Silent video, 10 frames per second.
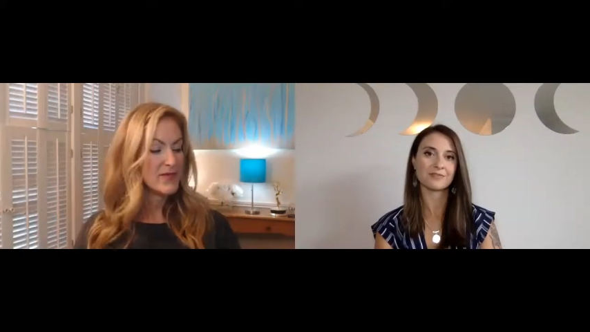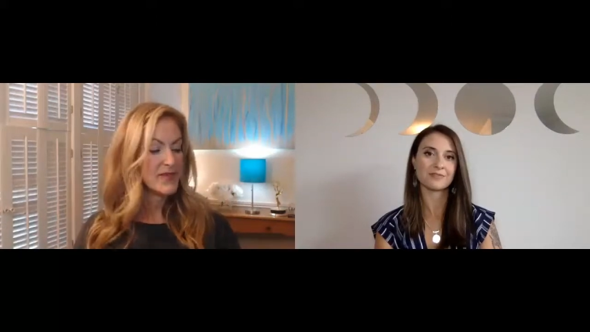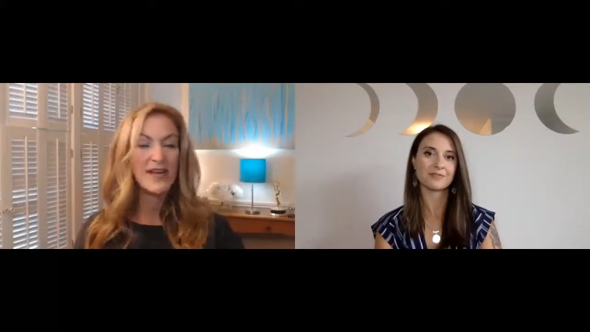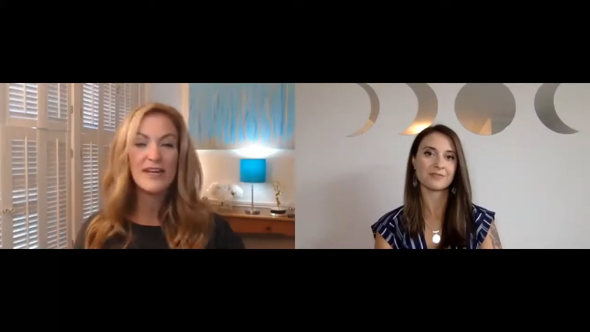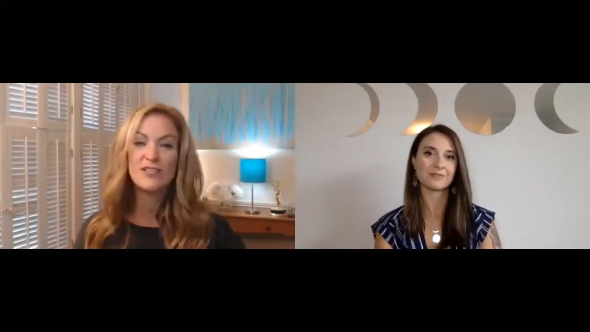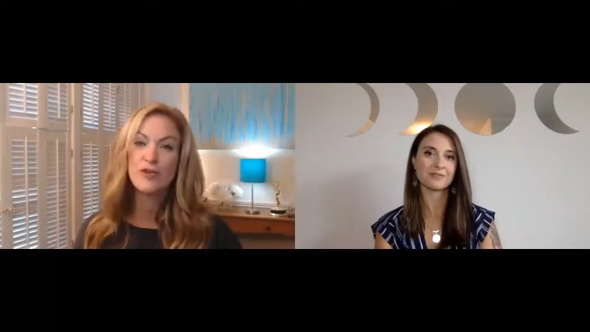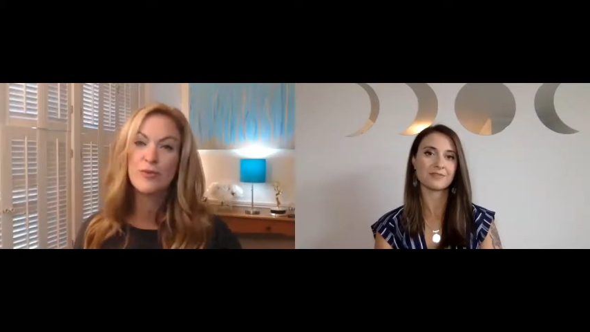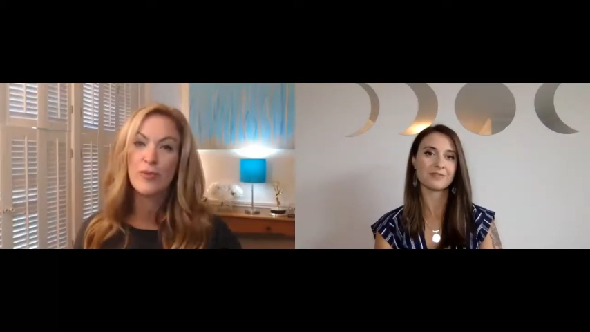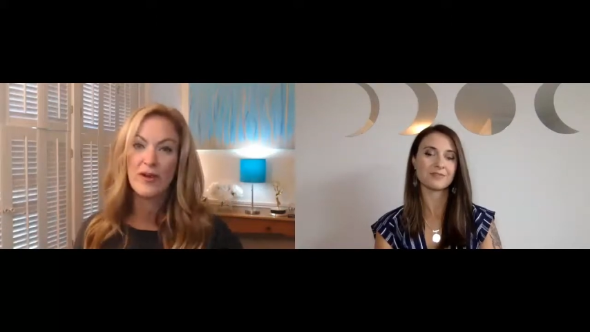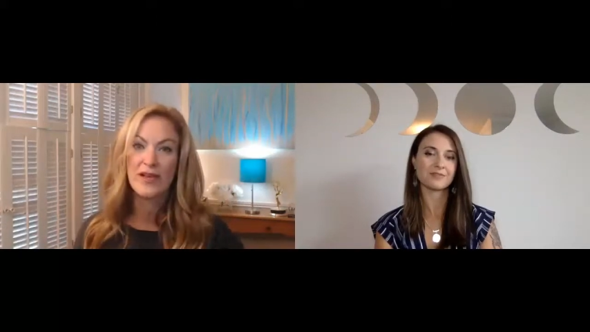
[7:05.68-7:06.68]
Speaker 1: and i
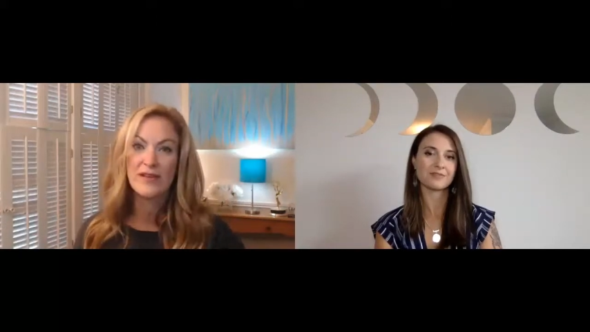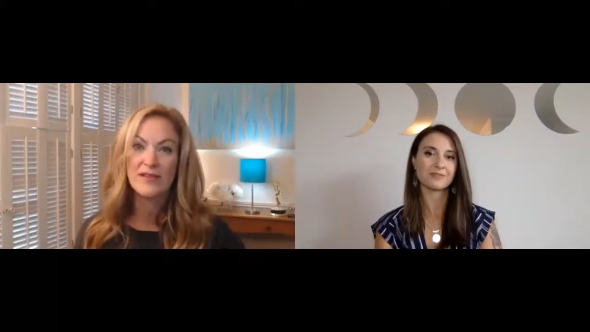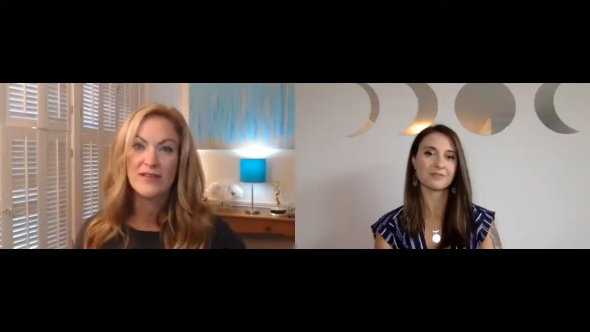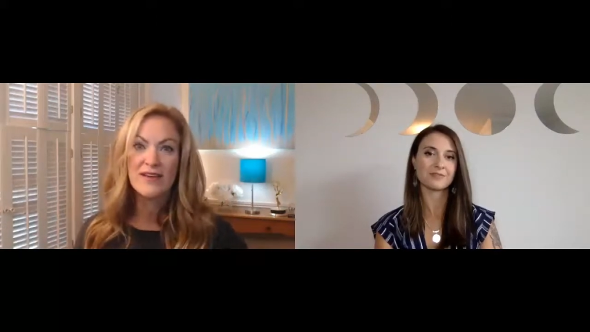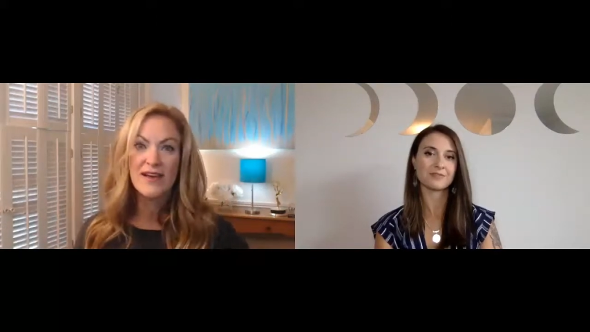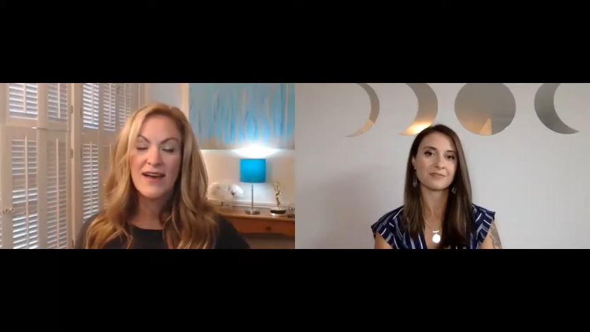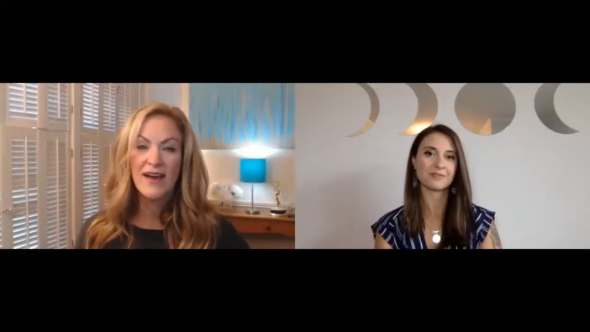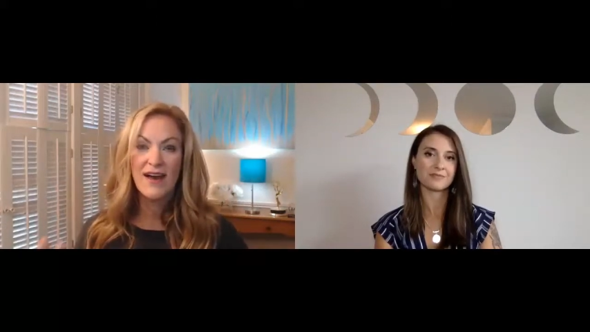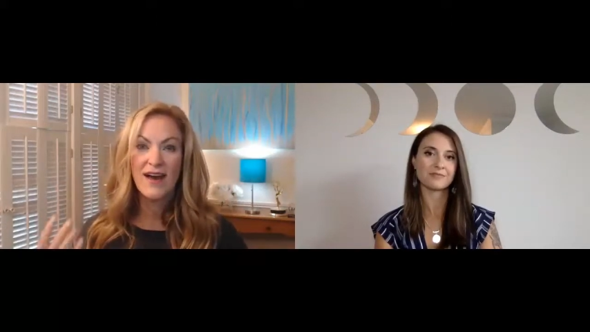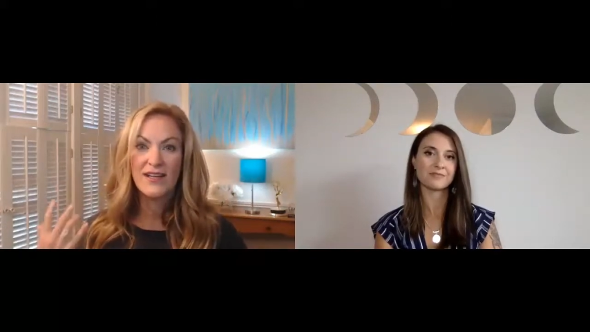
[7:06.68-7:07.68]
do breathe
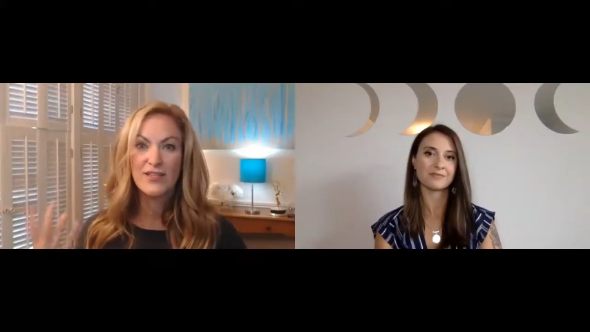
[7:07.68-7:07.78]
uh,